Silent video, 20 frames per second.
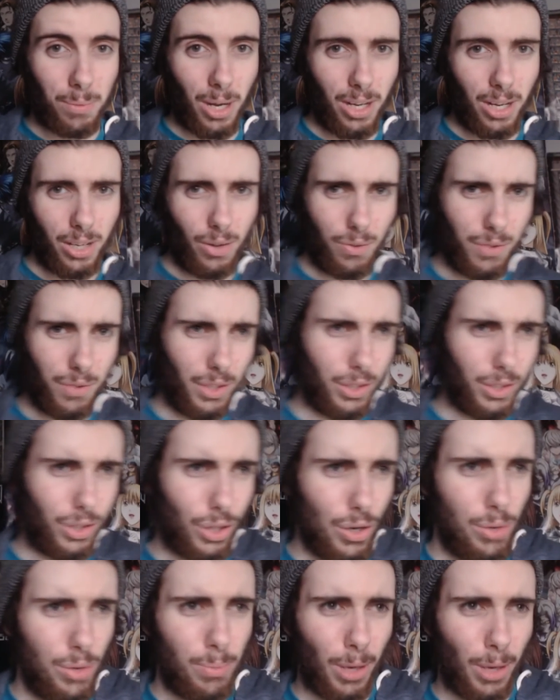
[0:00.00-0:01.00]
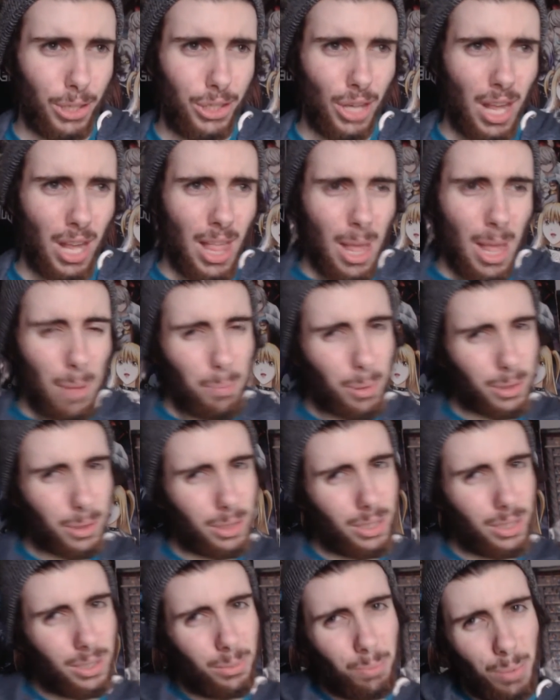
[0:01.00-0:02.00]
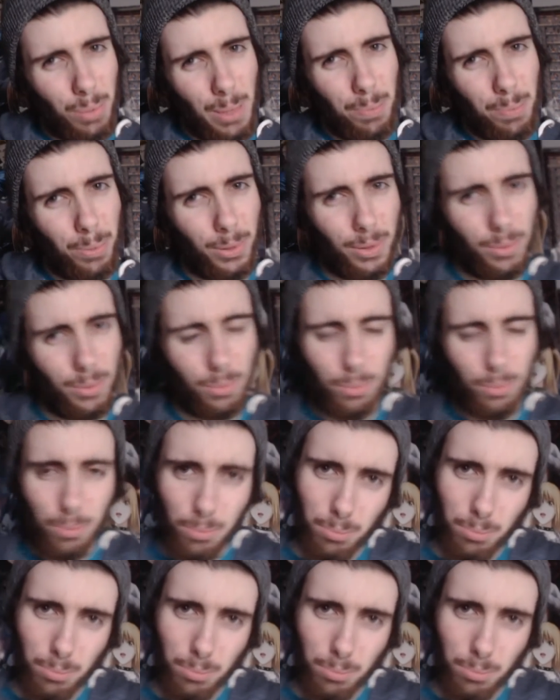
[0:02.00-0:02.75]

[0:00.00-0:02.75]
I'm not going to reveal too much, but people